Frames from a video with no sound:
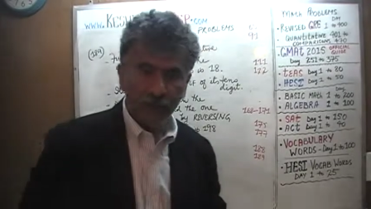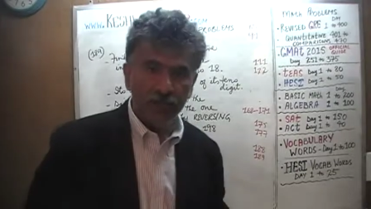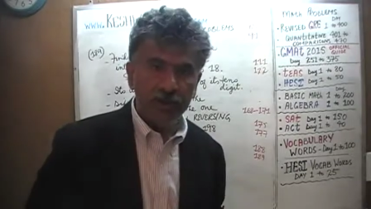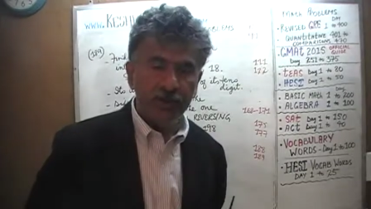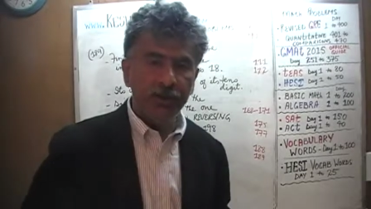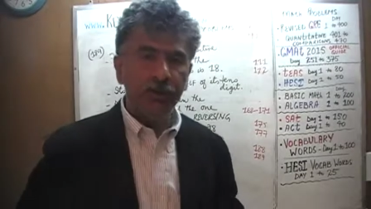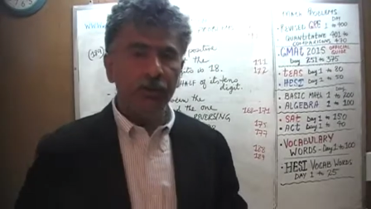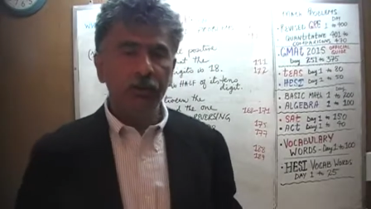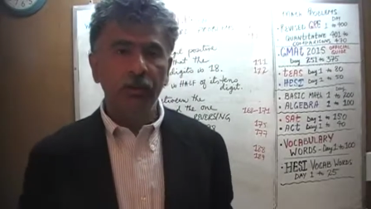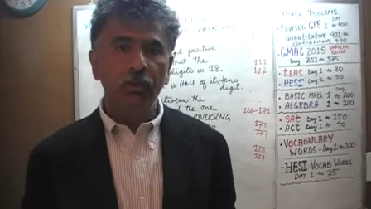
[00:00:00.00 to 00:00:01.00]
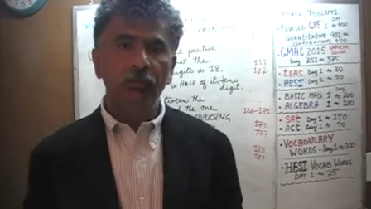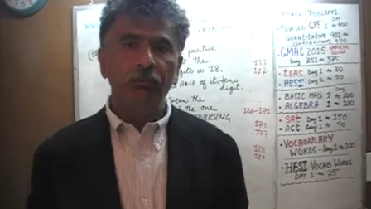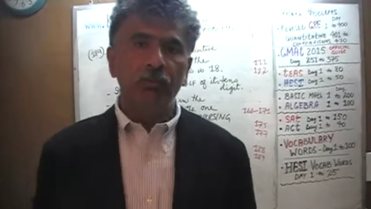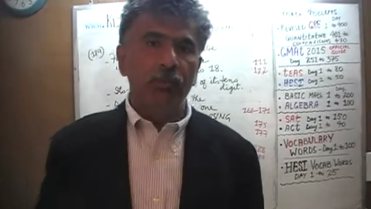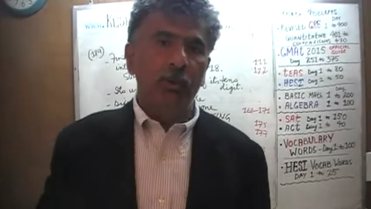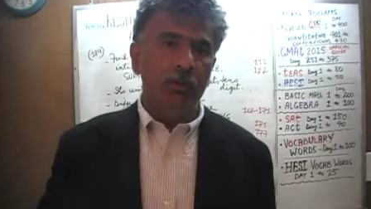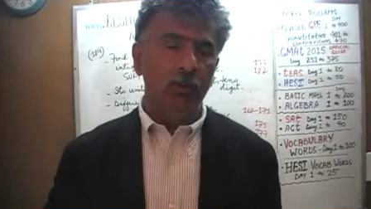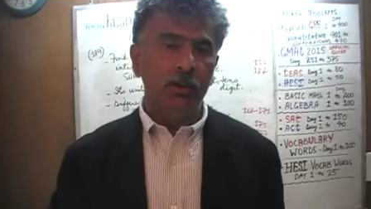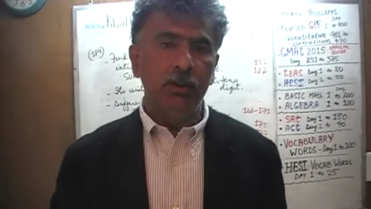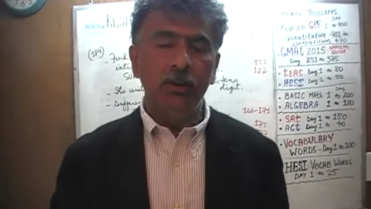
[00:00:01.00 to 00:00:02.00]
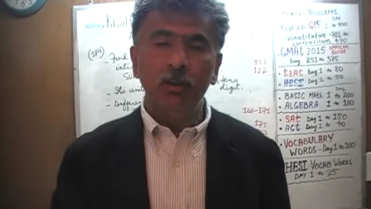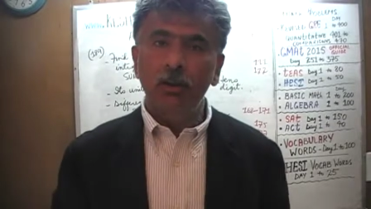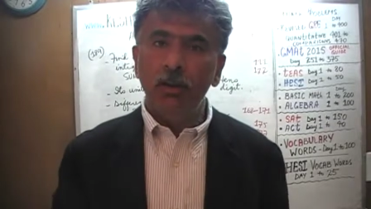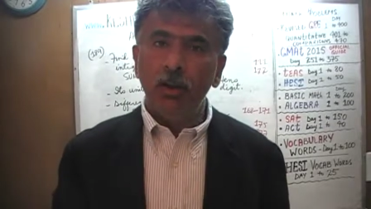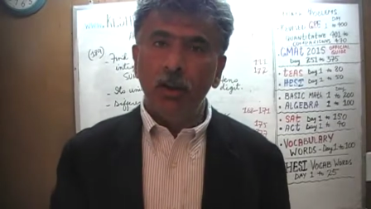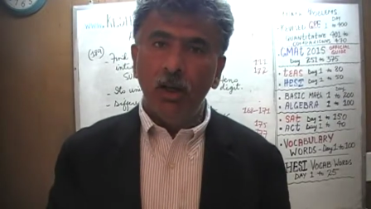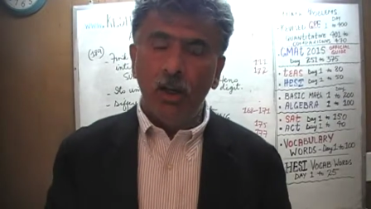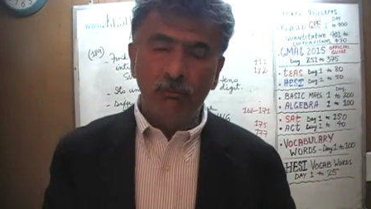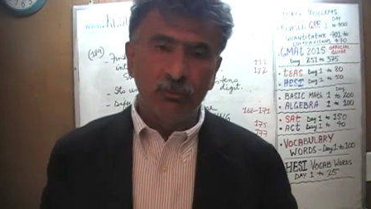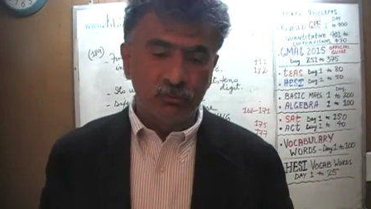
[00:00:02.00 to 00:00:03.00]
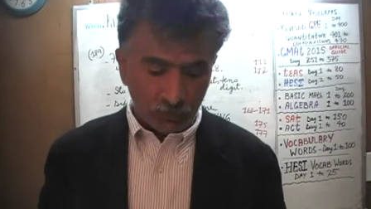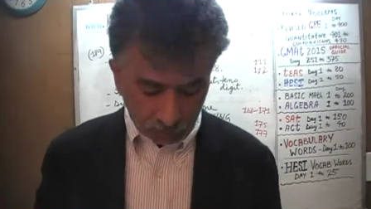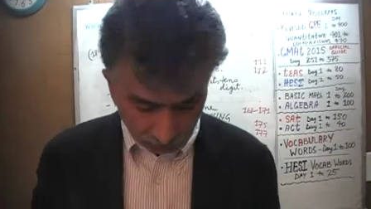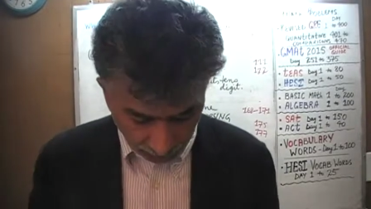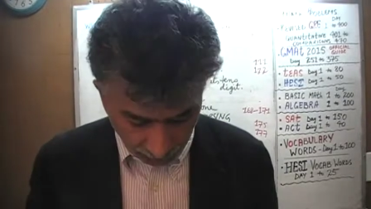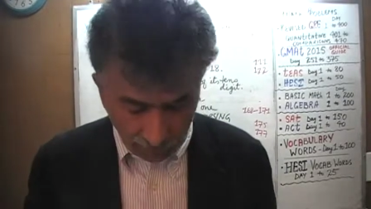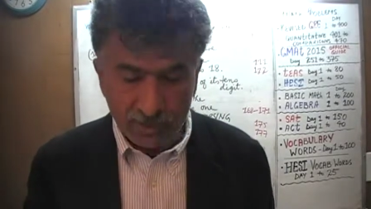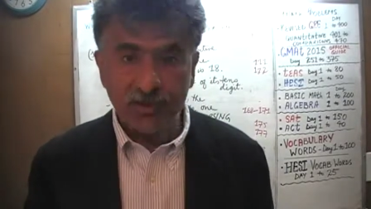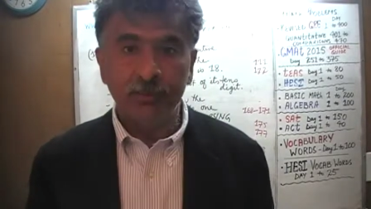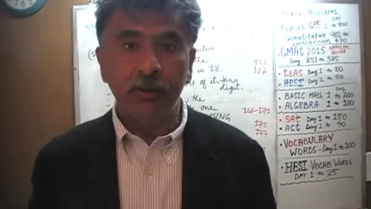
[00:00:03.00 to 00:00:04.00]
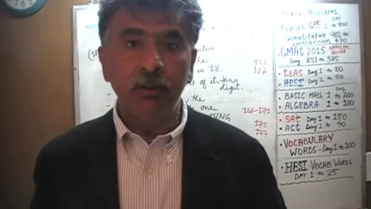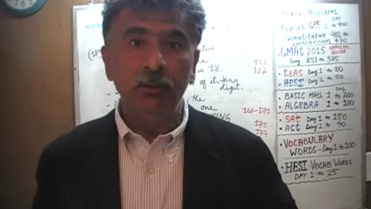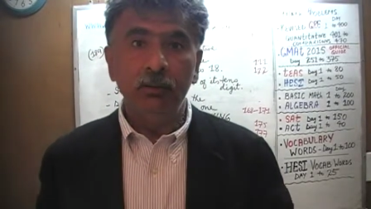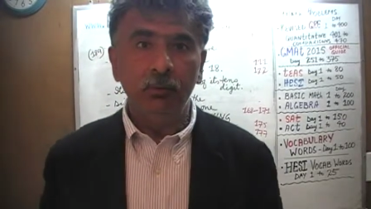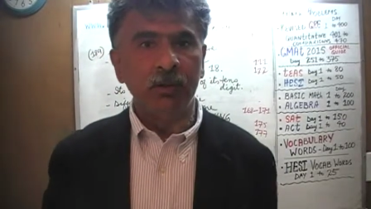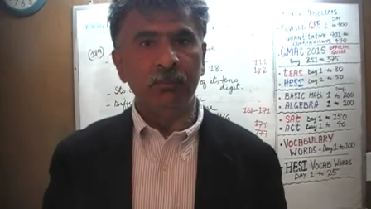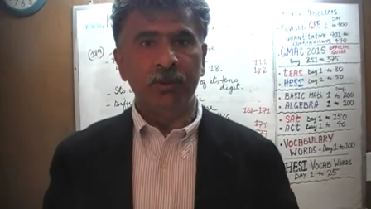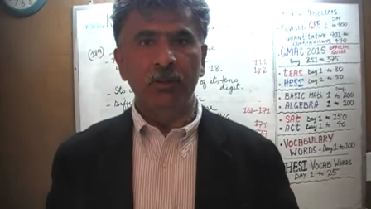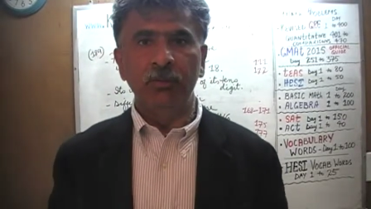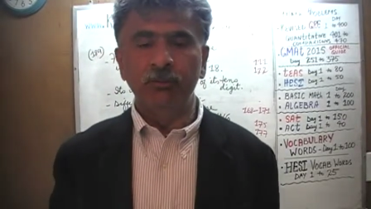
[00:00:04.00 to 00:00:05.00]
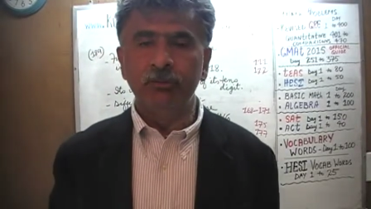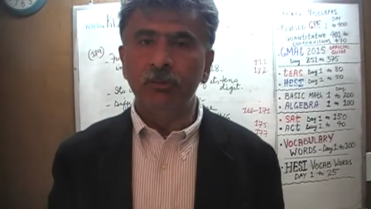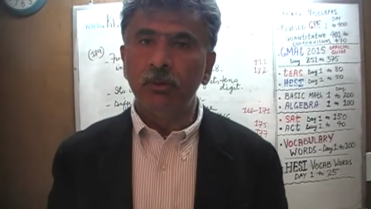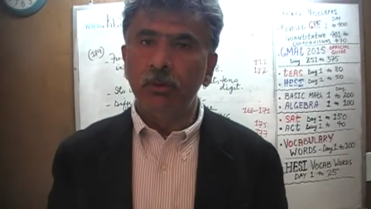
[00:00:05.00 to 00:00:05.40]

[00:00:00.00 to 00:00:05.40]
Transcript: We are here because we want to learn how to solve algebra word problems.